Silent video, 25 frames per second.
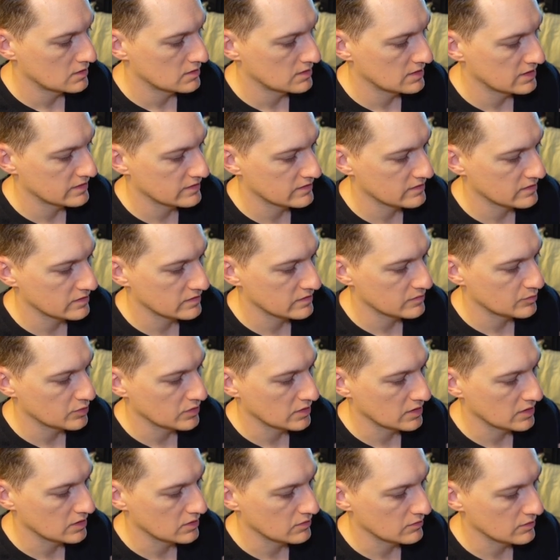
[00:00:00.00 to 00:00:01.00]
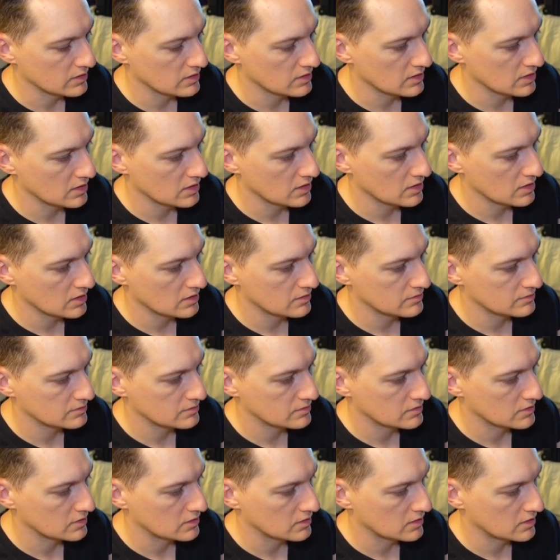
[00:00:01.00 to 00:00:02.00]
That starts playing right there.
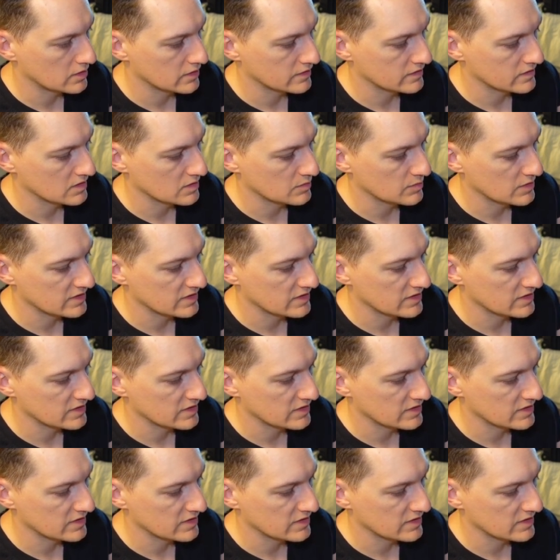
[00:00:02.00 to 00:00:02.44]
Awesome,